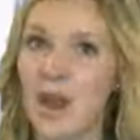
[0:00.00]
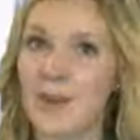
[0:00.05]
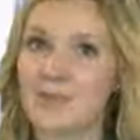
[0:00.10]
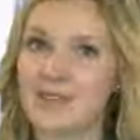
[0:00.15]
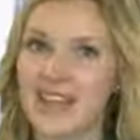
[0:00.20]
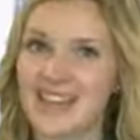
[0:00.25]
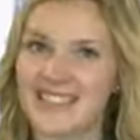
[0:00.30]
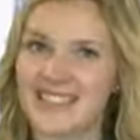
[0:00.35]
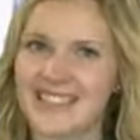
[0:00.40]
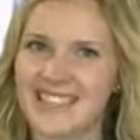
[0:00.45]

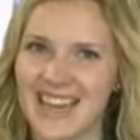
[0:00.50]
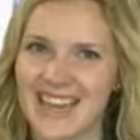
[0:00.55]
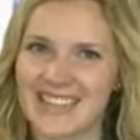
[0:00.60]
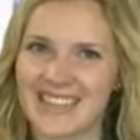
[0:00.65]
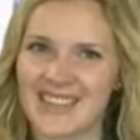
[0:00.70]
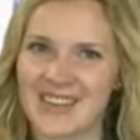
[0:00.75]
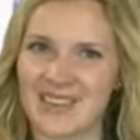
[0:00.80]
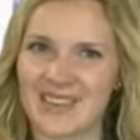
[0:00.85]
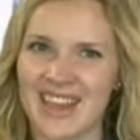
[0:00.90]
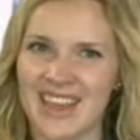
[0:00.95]
updates, stay
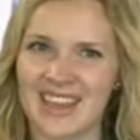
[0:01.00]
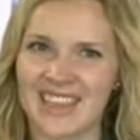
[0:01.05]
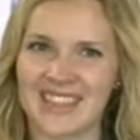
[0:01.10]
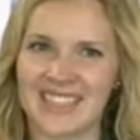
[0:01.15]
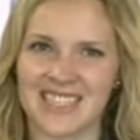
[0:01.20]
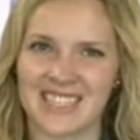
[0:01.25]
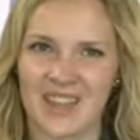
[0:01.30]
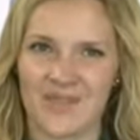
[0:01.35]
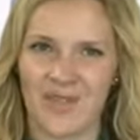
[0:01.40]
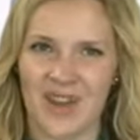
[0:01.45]
tuned.
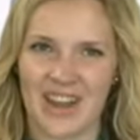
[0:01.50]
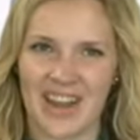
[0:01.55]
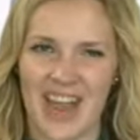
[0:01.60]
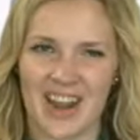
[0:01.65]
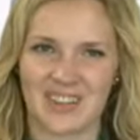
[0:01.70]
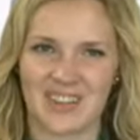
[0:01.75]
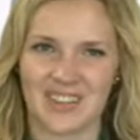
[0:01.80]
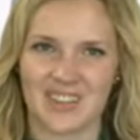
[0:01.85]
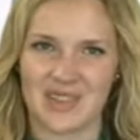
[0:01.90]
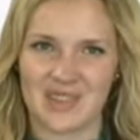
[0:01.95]
This is the
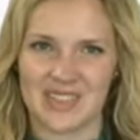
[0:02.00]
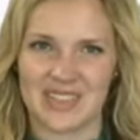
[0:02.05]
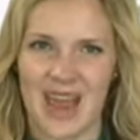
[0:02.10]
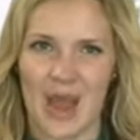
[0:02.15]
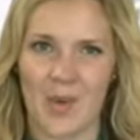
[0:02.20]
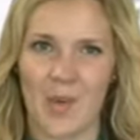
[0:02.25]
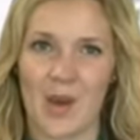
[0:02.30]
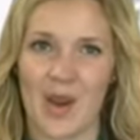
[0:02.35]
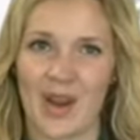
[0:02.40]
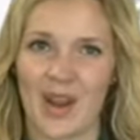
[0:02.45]
Financial News
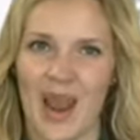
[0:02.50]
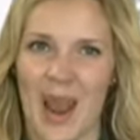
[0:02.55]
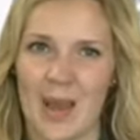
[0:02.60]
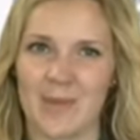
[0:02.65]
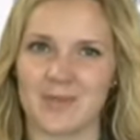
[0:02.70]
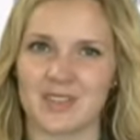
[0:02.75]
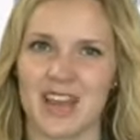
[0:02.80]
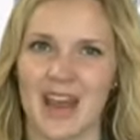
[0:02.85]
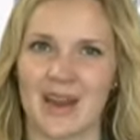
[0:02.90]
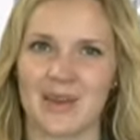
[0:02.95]
Network.
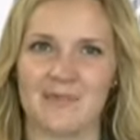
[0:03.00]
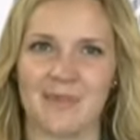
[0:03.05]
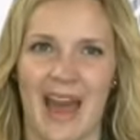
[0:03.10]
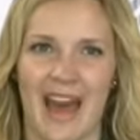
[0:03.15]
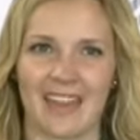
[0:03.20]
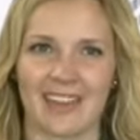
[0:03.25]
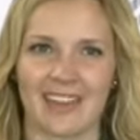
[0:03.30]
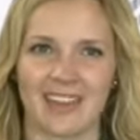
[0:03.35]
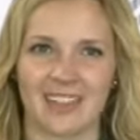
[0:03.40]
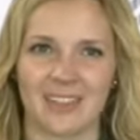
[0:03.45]
I'm Shannon
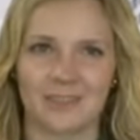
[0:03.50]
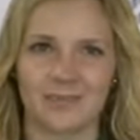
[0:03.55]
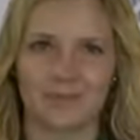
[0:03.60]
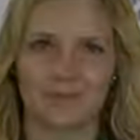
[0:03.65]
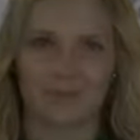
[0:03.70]
Ballard.